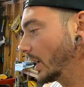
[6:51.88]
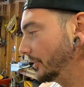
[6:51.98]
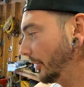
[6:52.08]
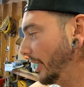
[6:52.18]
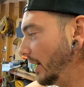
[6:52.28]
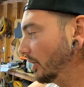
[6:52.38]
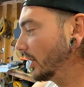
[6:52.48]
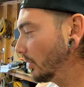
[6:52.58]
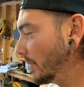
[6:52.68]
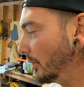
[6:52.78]
So that'll
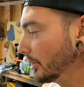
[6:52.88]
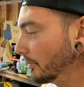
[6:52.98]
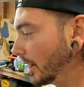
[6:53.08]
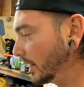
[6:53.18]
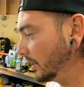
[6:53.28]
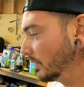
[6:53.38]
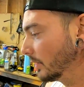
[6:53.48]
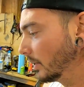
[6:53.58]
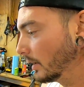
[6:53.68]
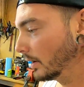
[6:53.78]
get our motor running
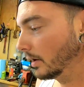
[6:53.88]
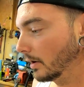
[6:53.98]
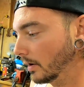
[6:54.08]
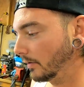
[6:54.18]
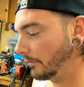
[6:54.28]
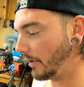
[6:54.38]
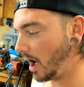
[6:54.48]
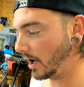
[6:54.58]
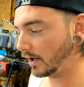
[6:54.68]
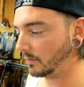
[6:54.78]

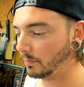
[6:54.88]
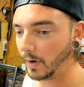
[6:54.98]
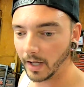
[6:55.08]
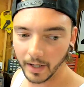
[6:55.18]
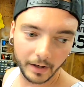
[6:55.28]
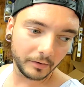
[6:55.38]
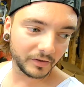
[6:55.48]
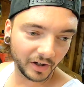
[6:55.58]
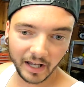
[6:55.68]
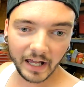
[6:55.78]
fine, but
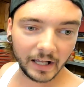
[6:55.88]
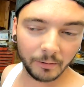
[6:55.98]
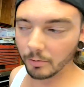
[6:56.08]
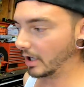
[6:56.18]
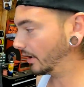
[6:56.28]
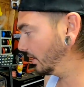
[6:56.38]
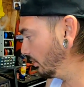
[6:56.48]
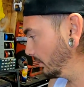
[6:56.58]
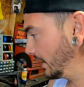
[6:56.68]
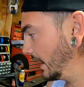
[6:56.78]
today we're not
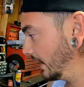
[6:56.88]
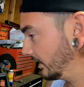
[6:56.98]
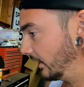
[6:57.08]
dealing with that.